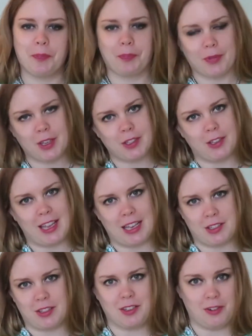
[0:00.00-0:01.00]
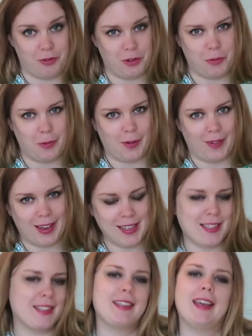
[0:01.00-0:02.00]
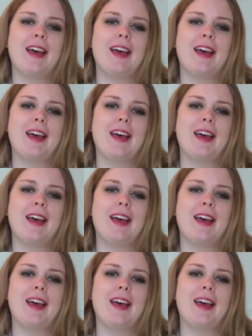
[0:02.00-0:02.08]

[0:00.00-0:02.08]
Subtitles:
So that's your formal night.